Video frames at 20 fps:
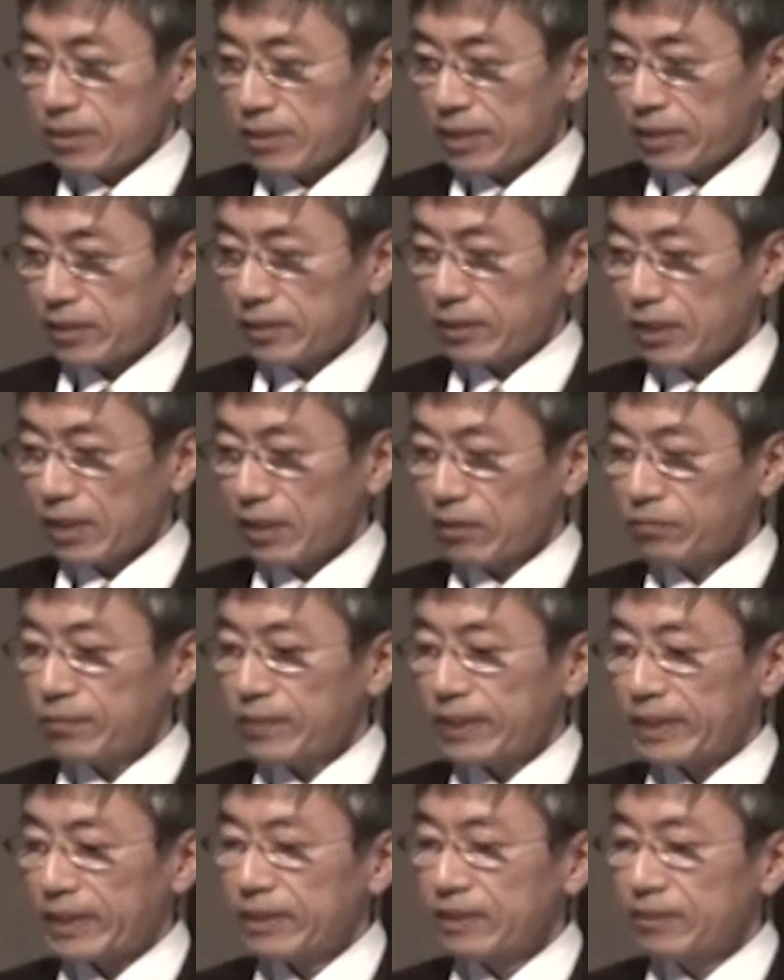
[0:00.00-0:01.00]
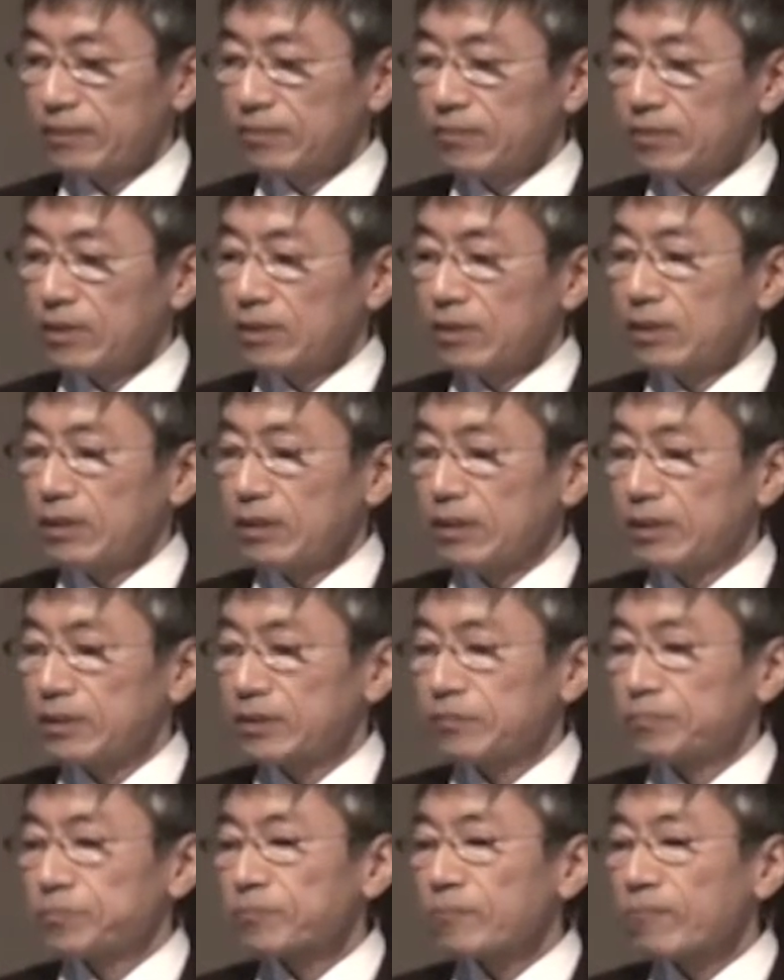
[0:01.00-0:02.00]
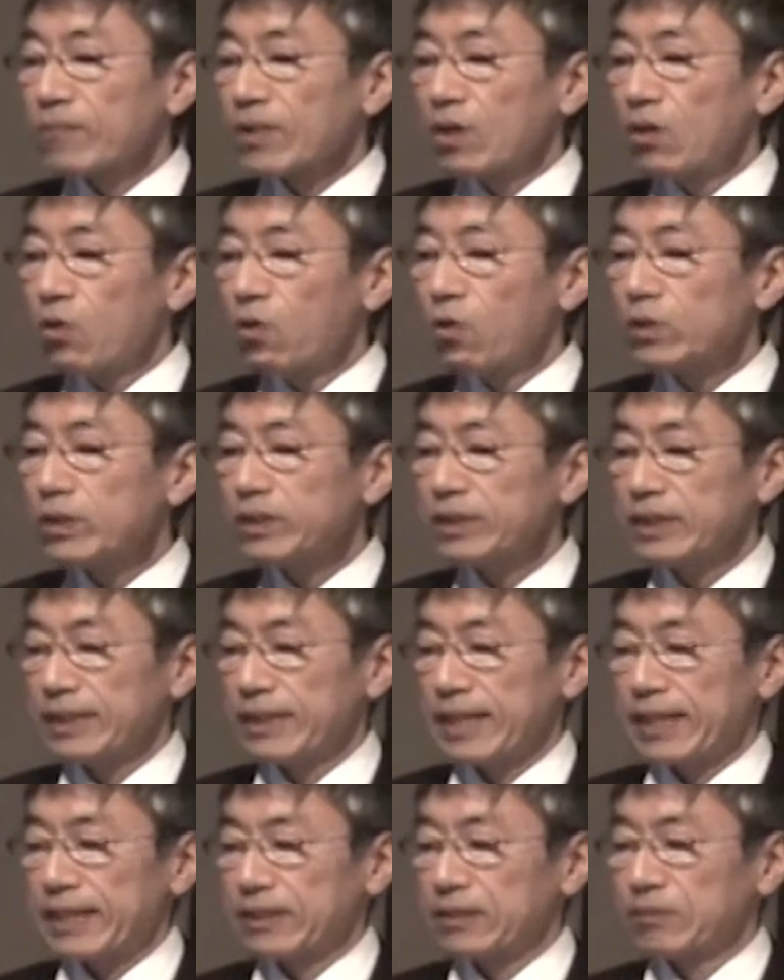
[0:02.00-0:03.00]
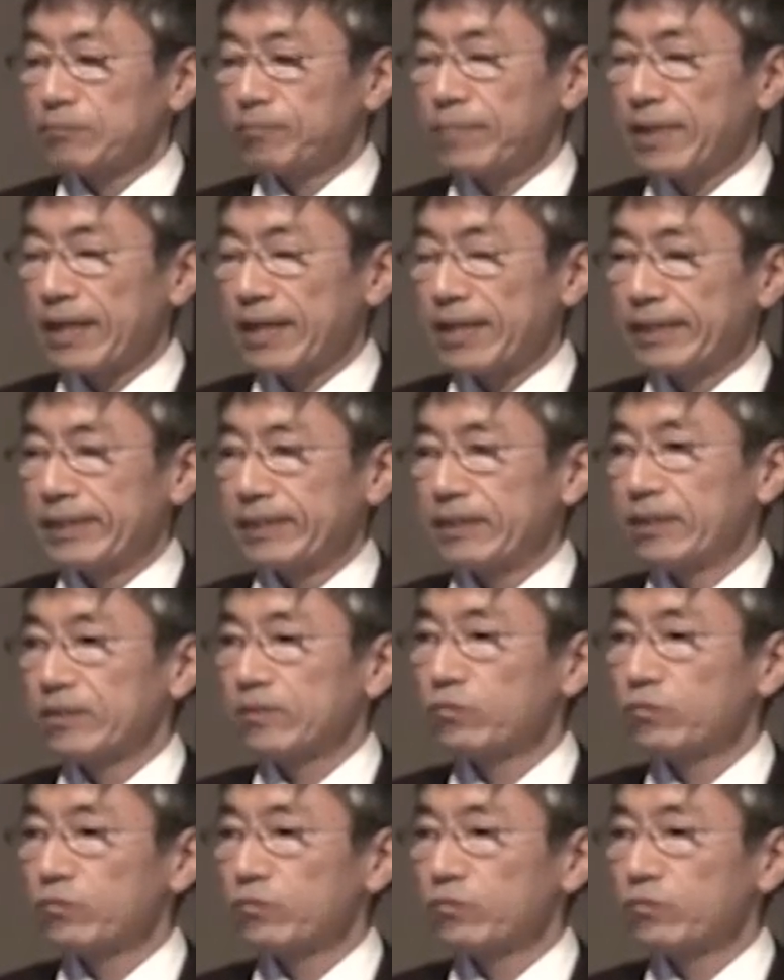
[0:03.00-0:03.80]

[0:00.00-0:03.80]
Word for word: The sulfide is oxidized by